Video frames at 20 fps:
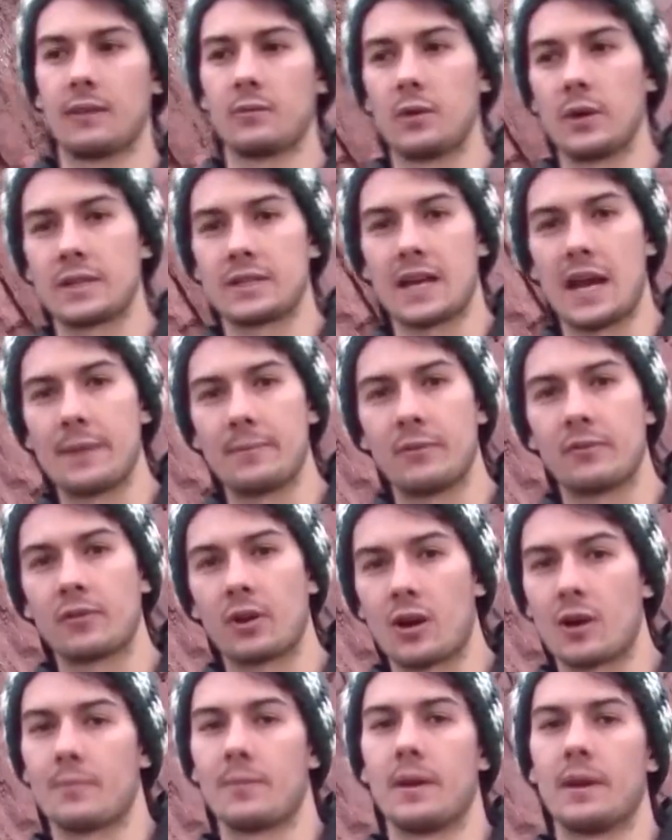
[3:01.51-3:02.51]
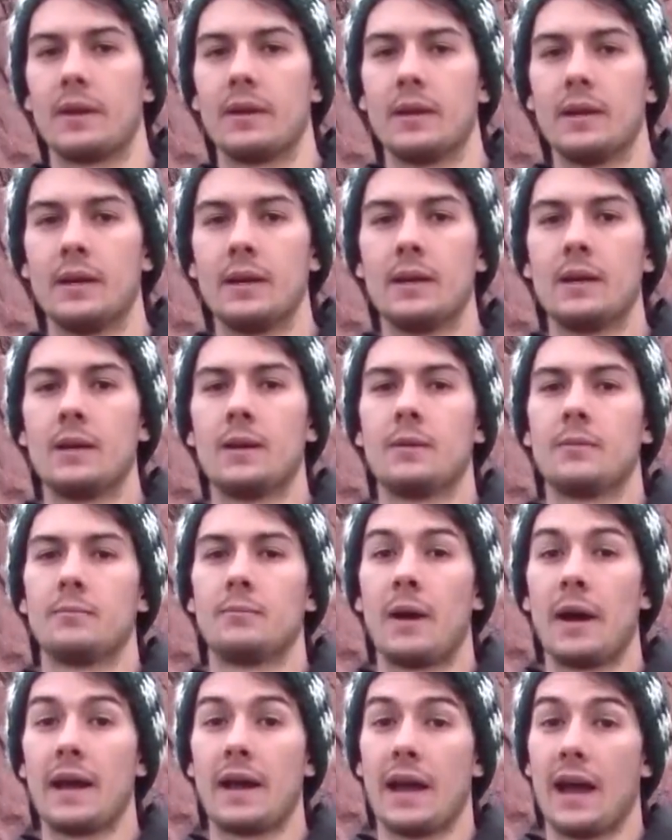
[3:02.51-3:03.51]
and what type of carbon
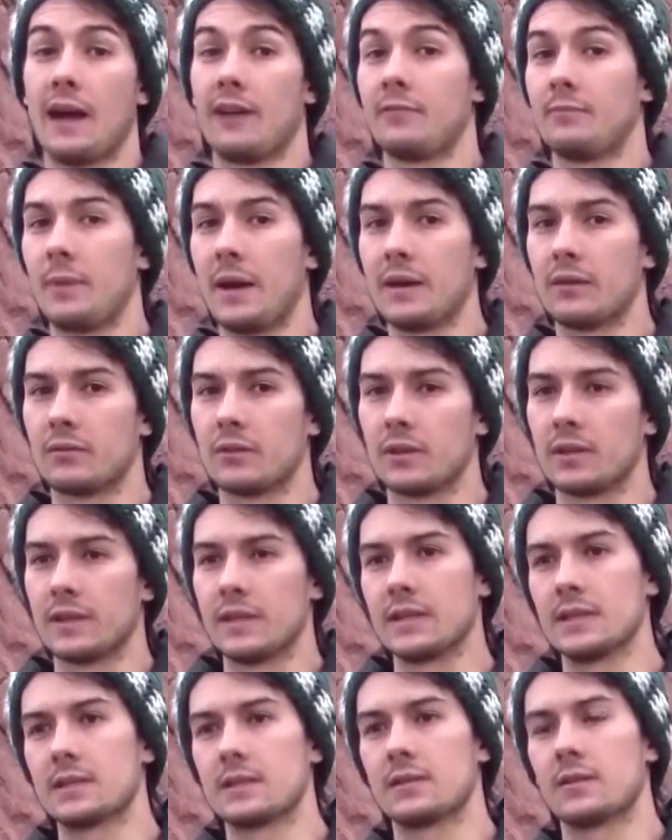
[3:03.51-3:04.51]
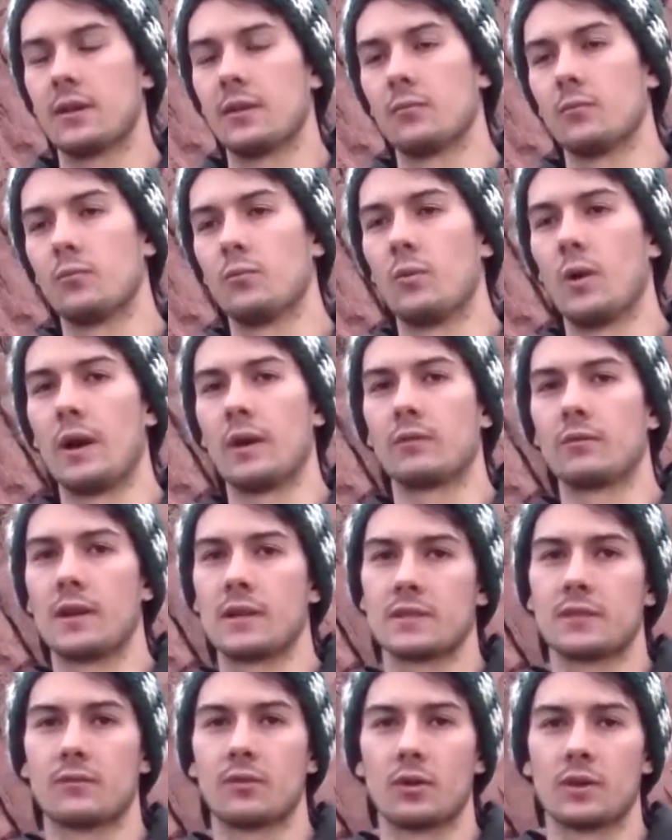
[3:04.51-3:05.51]
might have been released and what
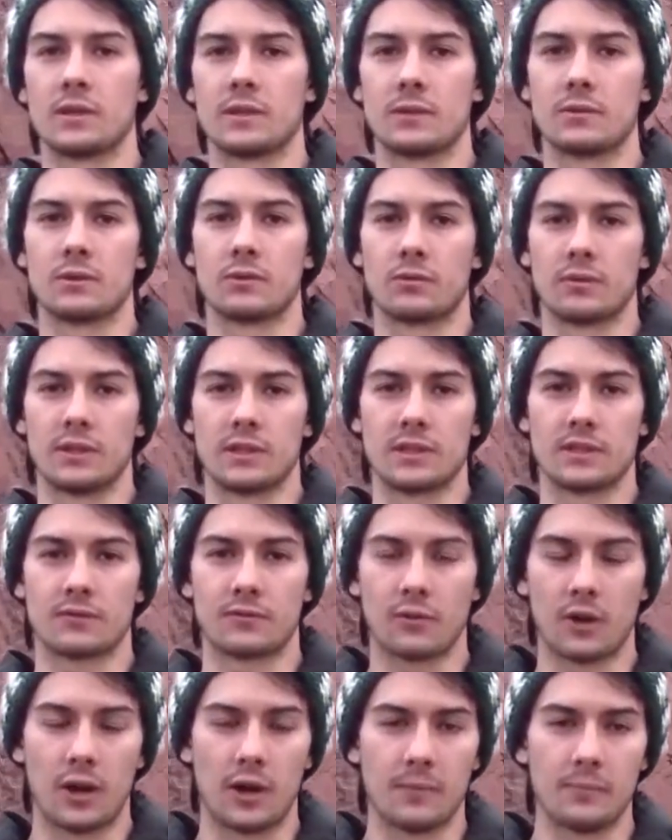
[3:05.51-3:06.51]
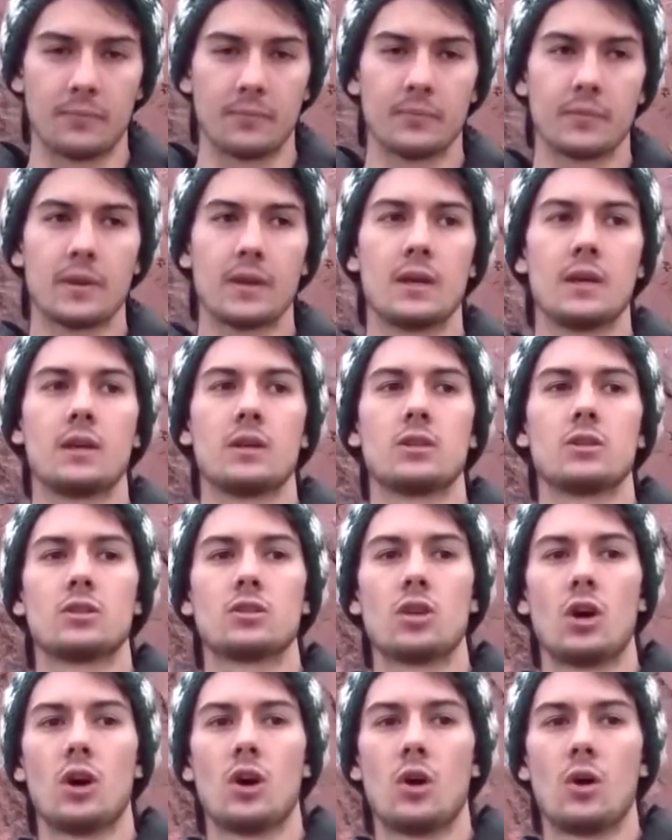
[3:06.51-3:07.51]
reservoirs it was released from.
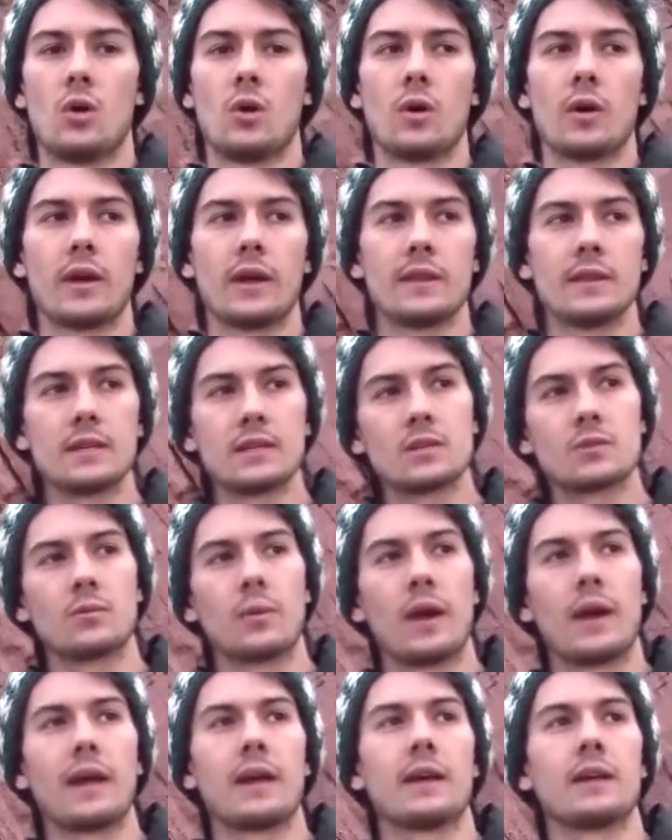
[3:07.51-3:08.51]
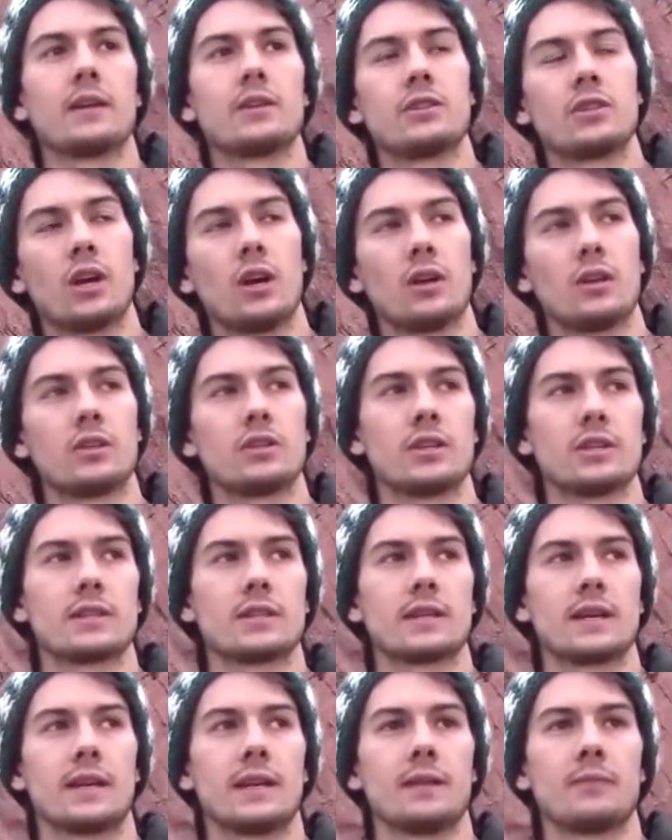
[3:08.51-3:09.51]
So in this way, geologists
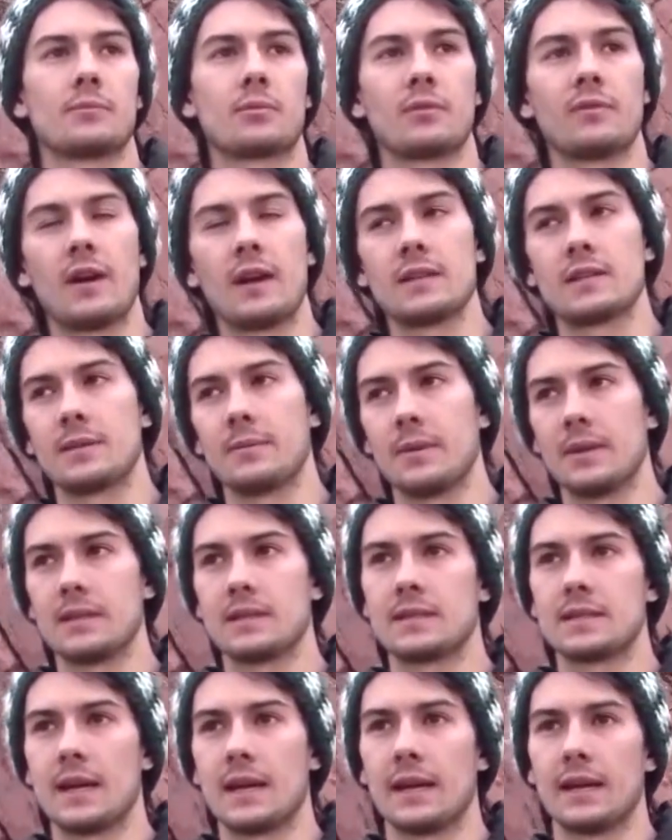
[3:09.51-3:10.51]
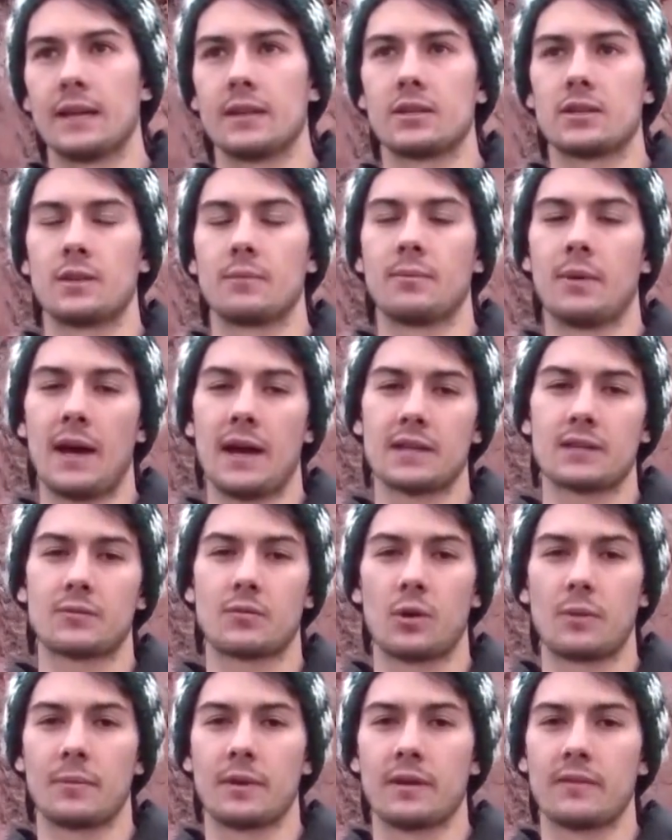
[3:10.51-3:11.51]
can provide some insight into past
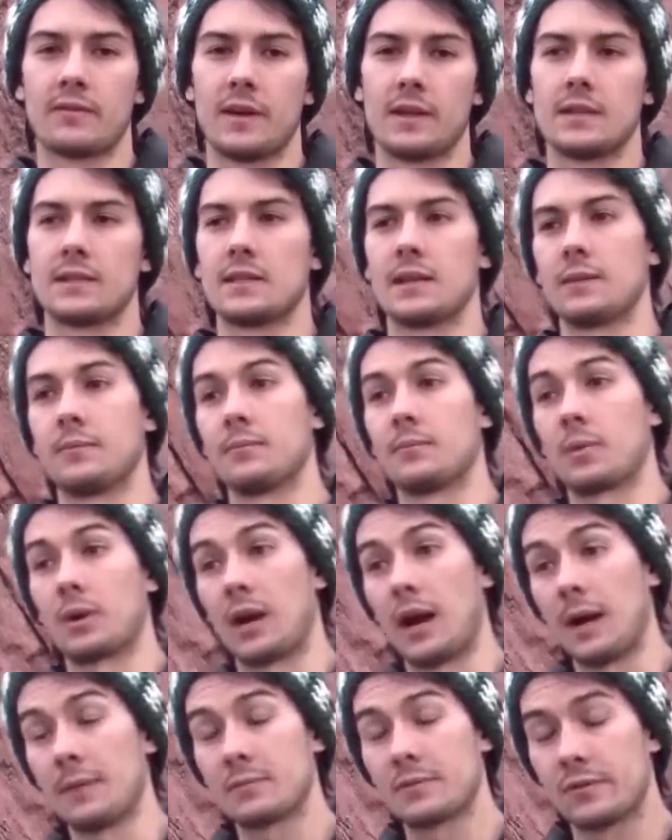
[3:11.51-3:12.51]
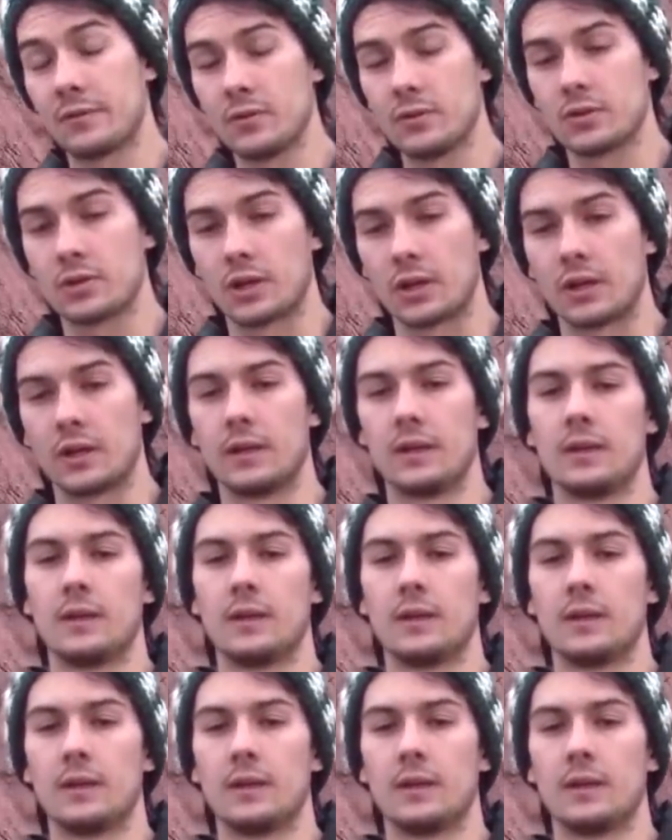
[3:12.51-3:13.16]
warming events and perhaps future.